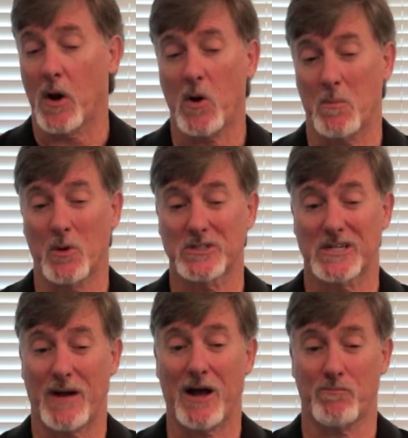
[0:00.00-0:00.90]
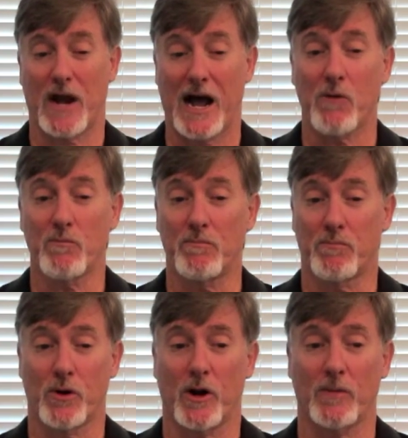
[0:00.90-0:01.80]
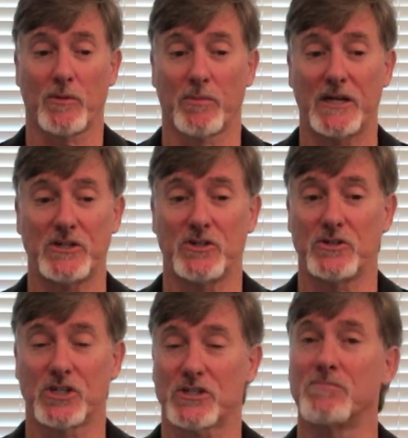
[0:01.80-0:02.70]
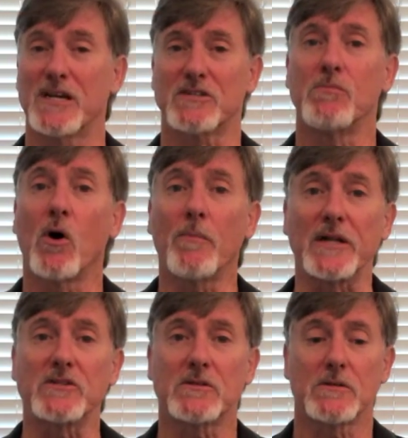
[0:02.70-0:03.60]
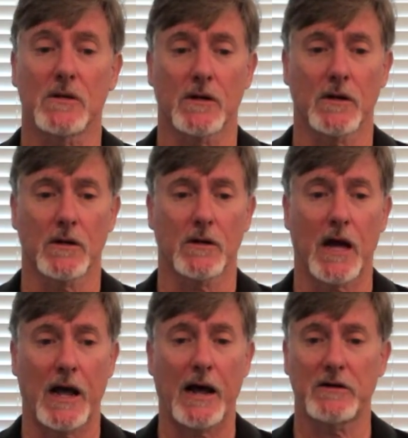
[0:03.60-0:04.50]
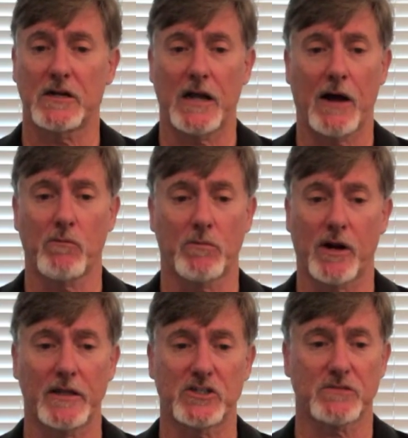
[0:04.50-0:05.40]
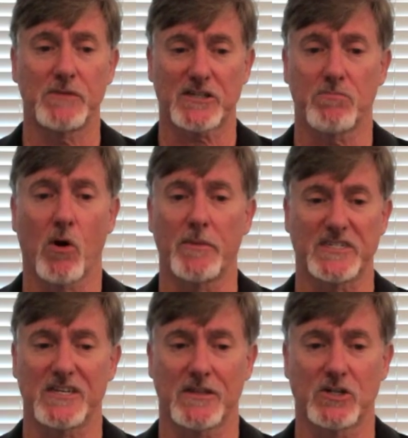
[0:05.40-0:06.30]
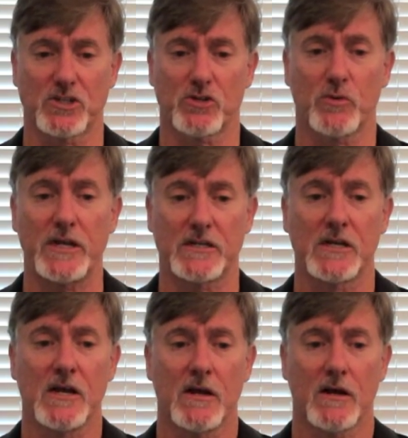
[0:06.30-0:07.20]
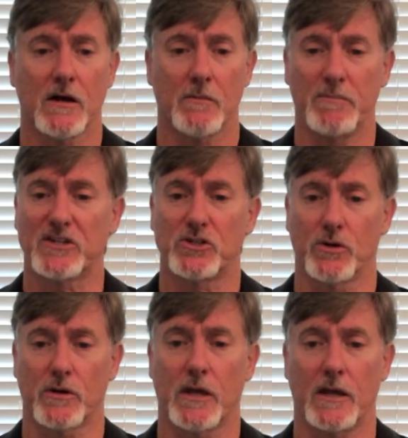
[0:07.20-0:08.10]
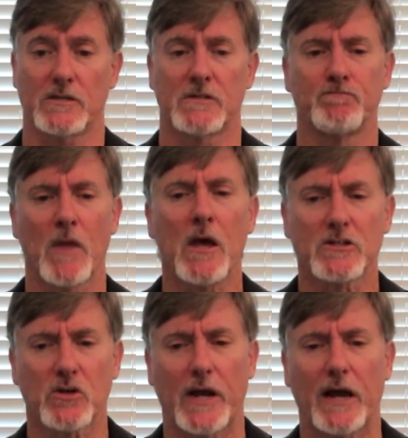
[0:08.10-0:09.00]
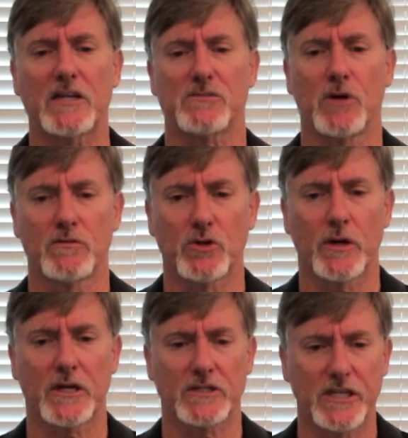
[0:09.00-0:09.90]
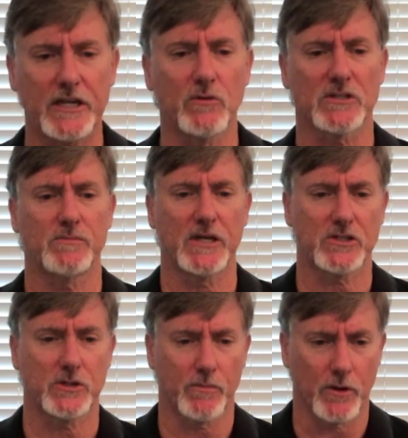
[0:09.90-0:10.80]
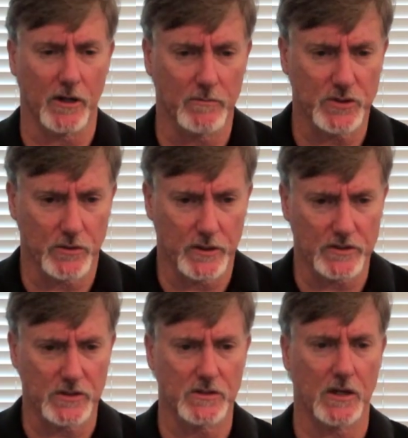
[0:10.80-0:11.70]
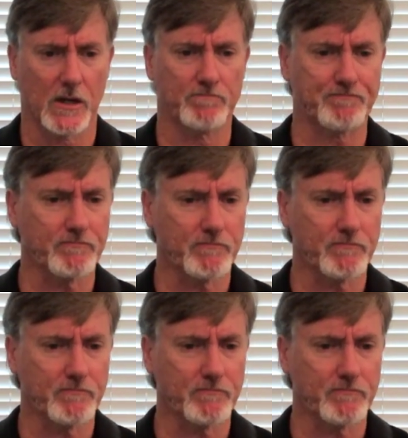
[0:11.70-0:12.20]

mo- most time I, I probably just mix moments. Uh, I, I, I, would probably just mix moments in the discrete uh, mixture case. So now let's move to a continuous mixture problem. So this is um,